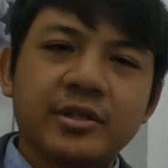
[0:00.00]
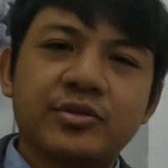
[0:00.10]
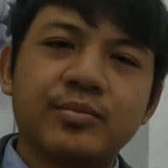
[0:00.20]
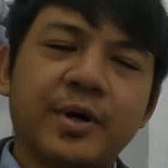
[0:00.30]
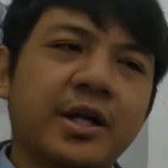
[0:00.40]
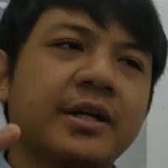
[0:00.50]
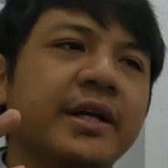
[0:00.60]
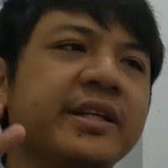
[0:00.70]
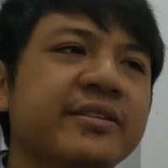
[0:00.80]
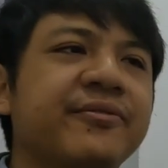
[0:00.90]
on to bar
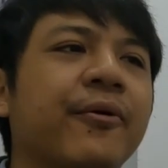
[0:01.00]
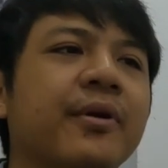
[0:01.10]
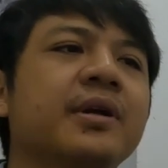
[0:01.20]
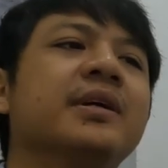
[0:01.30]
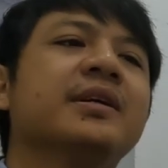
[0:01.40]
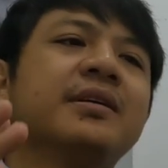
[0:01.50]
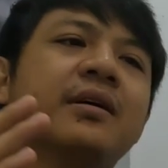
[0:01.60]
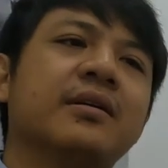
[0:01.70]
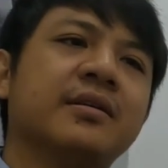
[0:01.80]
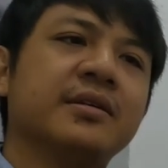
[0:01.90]
84,
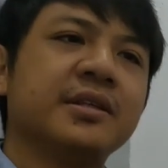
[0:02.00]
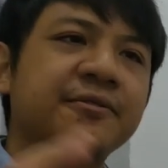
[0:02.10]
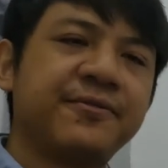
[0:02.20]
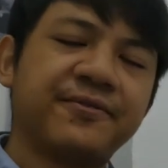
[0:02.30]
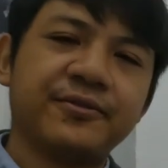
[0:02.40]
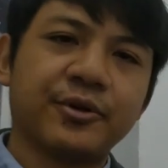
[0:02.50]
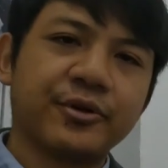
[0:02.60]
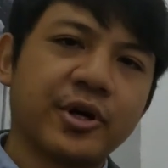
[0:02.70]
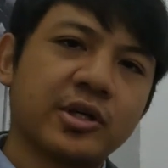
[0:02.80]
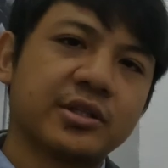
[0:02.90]
if
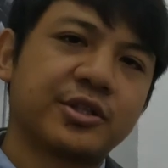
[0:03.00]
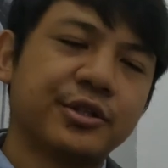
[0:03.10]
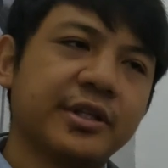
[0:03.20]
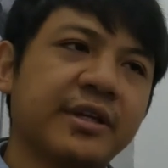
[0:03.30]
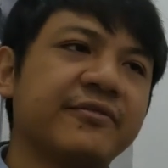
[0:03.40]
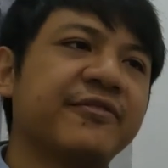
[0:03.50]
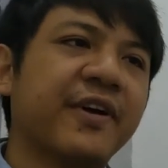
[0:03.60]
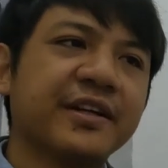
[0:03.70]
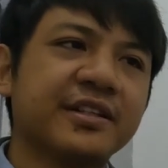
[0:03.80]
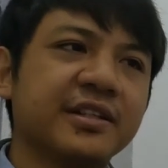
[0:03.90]
you're not good at
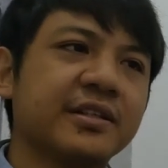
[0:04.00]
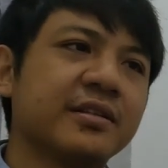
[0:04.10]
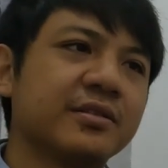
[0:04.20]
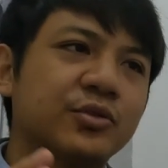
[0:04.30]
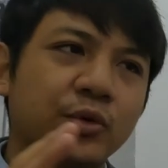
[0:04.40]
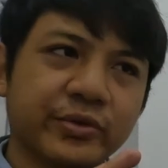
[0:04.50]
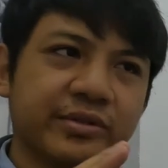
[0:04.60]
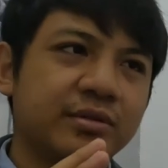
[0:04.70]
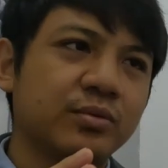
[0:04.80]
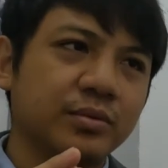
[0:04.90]
finding
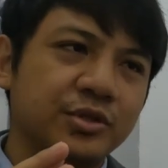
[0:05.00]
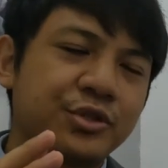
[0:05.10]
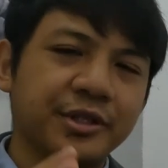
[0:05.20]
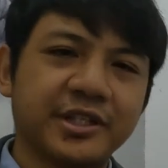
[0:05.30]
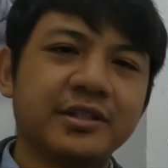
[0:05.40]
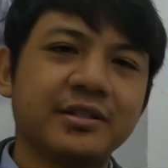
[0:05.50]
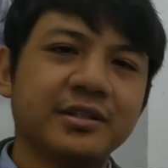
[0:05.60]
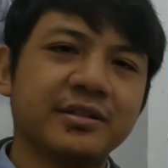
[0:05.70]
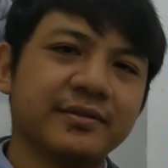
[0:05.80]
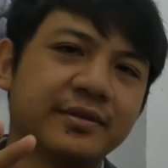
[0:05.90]
those
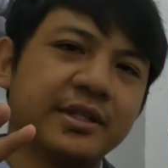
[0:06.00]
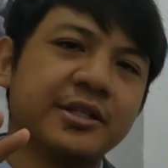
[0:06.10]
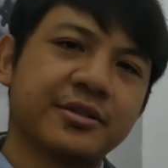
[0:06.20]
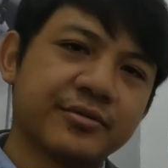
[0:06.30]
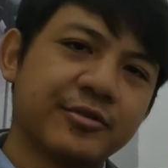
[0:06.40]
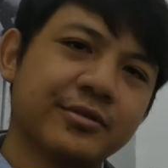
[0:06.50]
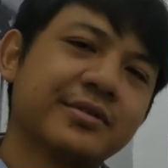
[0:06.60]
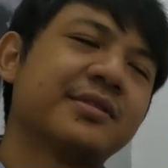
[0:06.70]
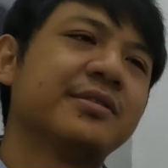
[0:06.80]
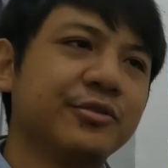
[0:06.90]
tricky intervals,